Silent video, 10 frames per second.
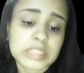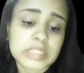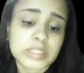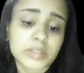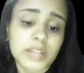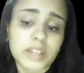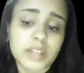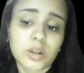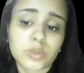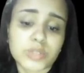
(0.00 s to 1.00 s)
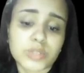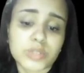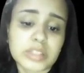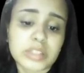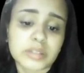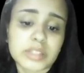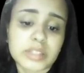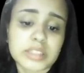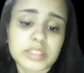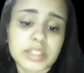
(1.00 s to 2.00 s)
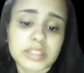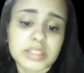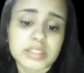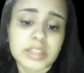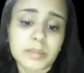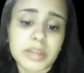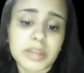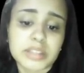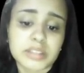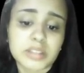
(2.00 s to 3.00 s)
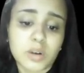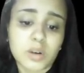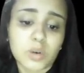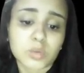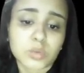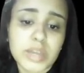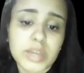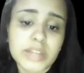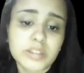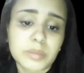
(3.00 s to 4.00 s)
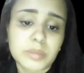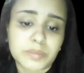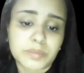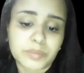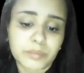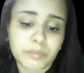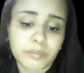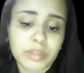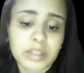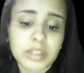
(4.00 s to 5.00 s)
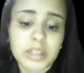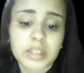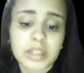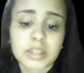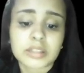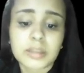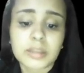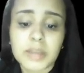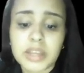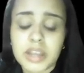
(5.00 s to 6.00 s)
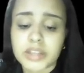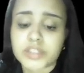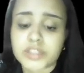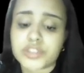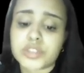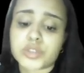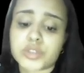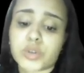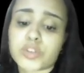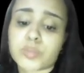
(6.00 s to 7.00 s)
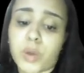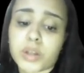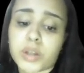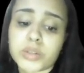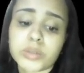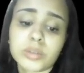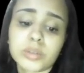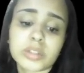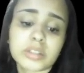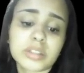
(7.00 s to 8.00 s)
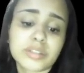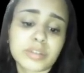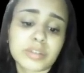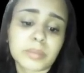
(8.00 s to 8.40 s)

Cell titer glow 3D is an assay based on ATP, the main energy storage molecule in living